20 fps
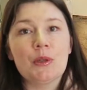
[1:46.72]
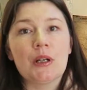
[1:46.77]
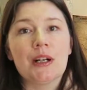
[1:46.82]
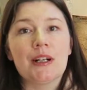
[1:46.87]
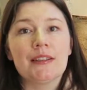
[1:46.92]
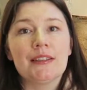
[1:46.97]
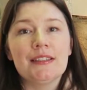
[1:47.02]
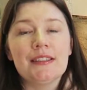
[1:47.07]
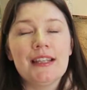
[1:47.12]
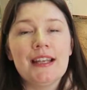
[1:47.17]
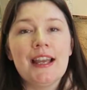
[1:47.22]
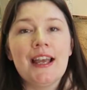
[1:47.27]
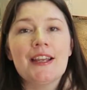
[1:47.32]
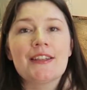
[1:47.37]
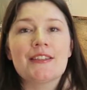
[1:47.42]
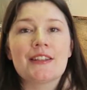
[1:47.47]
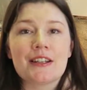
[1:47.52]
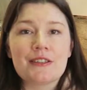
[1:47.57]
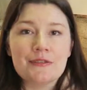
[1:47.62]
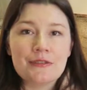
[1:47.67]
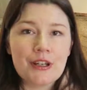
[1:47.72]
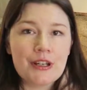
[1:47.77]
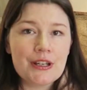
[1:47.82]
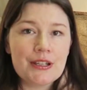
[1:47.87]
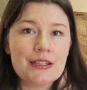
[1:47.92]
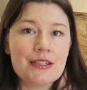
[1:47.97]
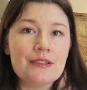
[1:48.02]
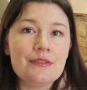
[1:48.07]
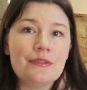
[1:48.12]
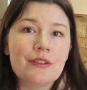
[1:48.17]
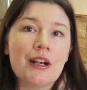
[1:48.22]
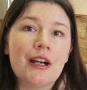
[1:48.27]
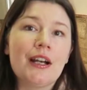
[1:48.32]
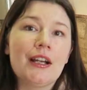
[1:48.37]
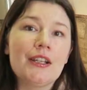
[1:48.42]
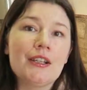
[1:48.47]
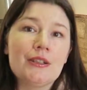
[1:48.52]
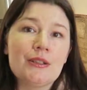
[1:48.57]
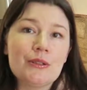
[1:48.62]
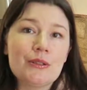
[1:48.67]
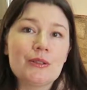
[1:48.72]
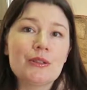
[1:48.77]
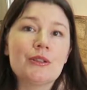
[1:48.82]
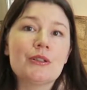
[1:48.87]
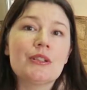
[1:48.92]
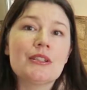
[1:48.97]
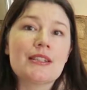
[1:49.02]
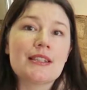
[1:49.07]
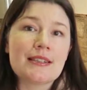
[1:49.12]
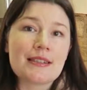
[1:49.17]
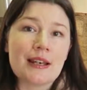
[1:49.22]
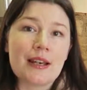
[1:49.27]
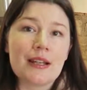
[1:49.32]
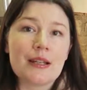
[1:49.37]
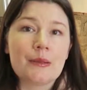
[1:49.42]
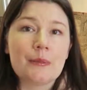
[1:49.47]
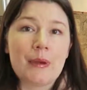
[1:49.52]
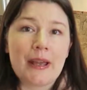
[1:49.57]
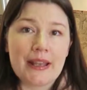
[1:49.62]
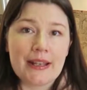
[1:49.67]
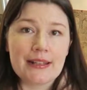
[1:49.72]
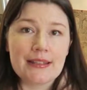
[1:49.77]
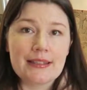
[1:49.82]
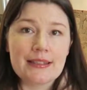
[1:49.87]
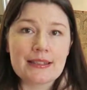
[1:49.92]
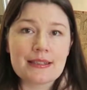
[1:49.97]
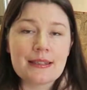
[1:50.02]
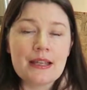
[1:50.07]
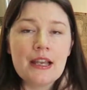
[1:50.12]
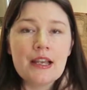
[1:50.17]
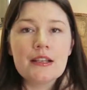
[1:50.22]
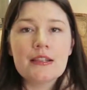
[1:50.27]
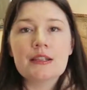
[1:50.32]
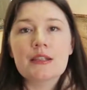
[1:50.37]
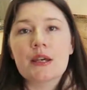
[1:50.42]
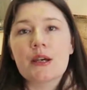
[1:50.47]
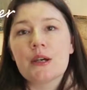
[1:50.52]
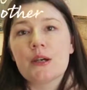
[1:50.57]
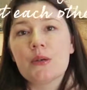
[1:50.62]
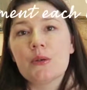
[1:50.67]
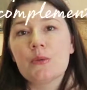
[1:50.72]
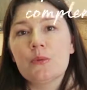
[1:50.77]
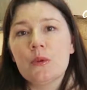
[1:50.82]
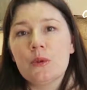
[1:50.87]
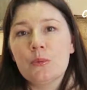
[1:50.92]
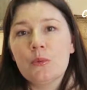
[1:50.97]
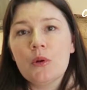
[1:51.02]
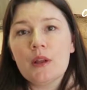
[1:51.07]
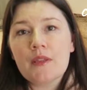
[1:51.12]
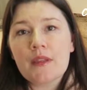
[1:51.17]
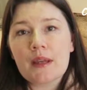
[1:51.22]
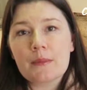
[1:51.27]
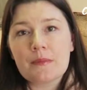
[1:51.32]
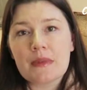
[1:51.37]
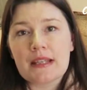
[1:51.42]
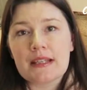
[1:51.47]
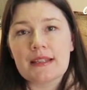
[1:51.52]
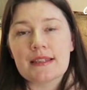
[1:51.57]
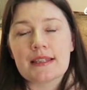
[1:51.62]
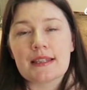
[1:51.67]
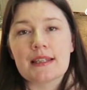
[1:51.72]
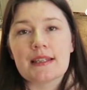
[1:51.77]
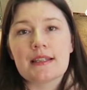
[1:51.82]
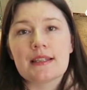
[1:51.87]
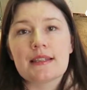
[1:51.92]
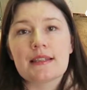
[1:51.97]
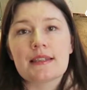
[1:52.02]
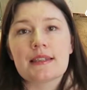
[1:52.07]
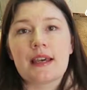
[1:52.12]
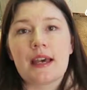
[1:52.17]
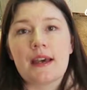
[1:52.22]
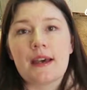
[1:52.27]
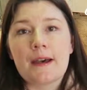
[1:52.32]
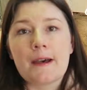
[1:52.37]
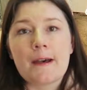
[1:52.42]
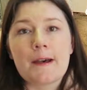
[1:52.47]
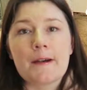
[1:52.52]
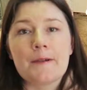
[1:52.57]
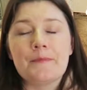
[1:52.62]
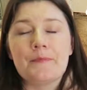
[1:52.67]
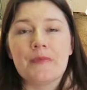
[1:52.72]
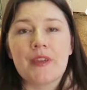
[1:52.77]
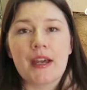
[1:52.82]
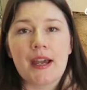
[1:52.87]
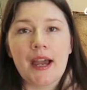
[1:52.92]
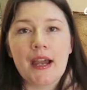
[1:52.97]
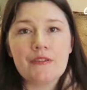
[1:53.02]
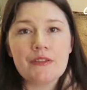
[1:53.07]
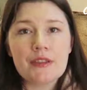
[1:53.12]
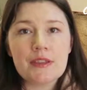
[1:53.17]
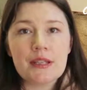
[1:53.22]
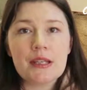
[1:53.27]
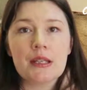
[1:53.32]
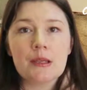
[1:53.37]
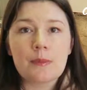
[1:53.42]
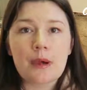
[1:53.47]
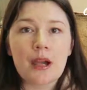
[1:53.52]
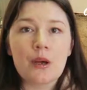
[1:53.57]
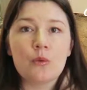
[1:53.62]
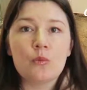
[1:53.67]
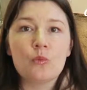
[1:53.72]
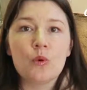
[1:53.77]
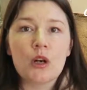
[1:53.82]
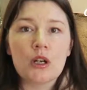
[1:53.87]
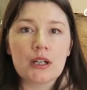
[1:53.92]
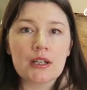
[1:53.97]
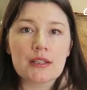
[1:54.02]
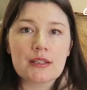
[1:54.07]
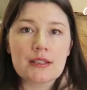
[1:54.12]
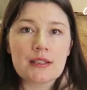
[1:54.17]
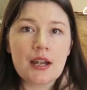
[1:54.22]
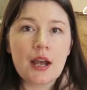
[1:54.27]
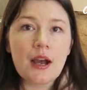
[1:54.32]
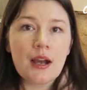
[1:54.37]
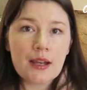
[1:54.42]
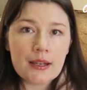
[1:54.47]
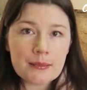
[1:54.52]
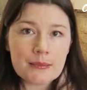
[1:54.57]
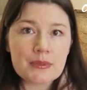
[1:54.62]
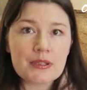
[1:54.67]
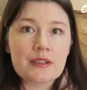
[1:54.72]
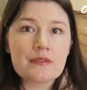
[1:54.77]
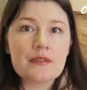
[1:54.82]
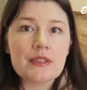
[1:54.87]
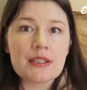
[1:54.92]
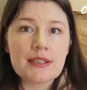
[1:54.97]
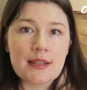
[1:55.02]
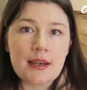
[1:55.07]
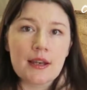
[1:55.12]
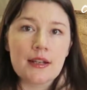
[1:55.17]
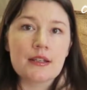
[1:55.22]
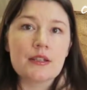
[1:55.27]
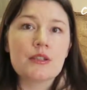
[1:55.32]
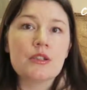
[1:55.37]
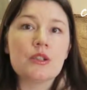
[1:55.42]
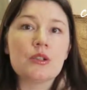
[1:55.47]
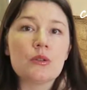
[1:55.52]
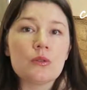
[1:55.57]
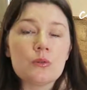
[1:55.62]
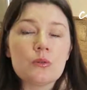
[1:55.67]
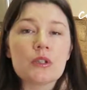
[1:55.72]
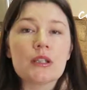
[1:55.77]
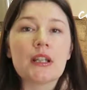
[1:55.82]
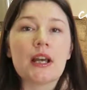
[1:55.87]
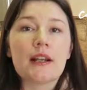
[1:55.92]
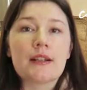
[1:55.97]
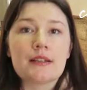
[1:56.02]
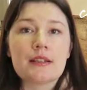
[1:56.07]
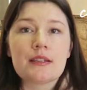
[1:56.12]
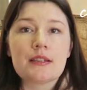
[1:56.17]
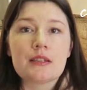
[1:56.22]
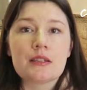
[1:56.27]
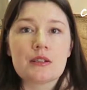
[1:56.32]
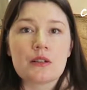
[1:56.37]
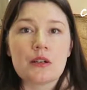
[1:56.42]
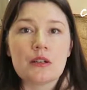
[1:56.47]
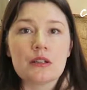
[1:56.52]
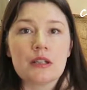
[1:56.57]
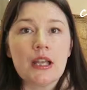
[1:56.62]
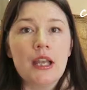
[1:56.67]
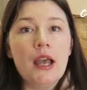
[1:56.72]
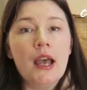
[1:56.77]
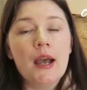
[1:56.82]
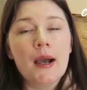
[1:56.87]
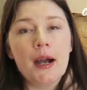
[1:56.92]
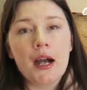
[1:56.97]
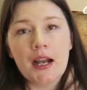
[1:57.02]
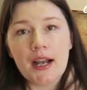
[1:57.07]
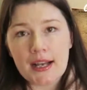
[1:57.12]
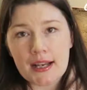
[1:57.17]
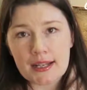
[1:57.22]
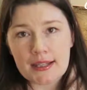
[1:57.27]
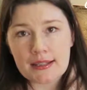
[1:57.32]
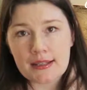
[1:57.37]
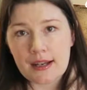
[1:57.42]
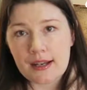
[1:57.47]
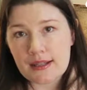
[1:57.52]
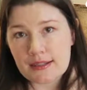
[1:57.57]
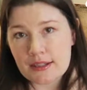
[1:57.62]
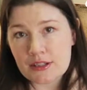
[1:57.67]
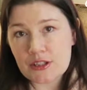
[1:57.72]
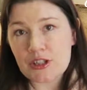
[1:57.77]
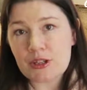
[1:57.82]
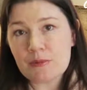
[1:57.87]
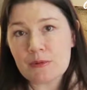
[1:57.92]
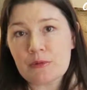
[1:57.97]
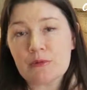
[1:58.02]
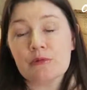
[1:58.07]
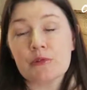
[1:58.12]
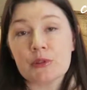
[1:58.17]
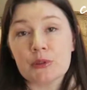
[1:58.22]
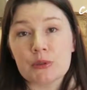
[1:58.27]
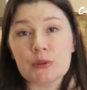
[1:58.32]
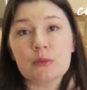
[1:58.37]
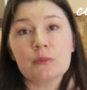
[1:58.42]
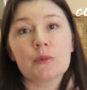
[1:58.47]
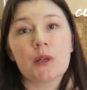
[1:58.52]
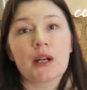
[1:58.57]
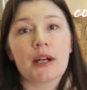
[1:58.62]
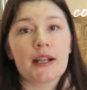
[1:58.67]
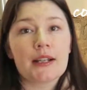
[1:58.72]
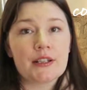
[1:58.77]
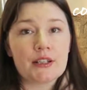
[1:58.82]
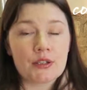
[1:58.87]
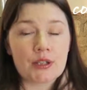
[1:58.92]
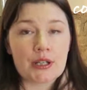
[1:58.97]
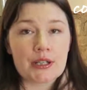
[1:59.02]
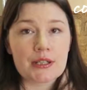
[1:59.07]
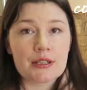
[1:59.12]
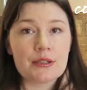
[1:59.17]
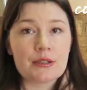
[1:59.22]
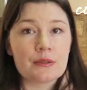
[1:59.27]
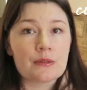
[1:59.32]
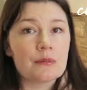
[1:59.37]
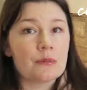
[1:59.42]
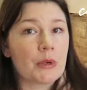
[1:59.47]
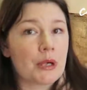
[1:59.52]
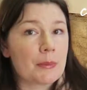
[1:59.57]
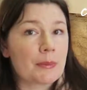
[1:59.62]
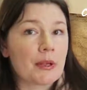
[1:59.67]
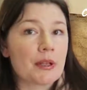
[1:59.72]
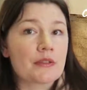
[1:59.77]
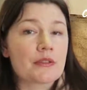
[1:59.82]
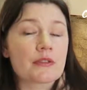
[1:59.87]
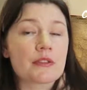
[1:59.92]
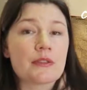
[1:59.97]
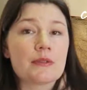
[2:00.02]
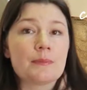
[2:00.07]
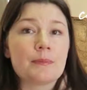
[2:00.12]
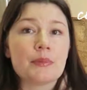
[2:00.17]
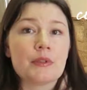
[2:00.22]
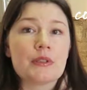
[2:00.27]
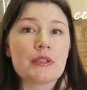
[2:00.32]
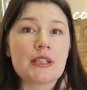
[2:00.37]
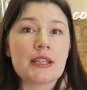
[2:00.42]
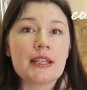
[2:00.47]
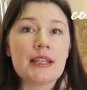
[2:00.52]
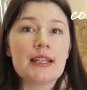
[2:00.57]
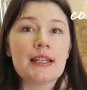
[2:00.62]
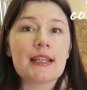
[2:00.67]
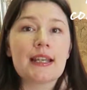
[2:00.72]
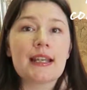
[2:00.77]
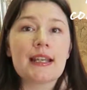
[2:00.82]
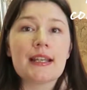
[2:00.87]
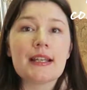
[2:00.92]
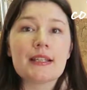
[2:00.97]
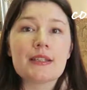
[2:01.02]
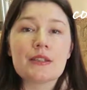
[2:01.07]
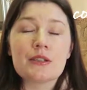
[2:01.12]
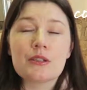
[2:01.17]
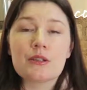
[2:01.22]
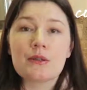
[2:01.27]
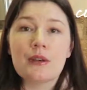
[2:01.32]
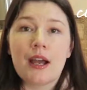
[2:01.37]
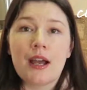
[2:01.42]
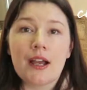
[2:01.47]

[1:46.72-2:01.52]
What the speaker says: one, diversify your designer base. So what that means is have a think about what types of designers you would like to stock. As a general rule, what I try to do in my bridal boutique is to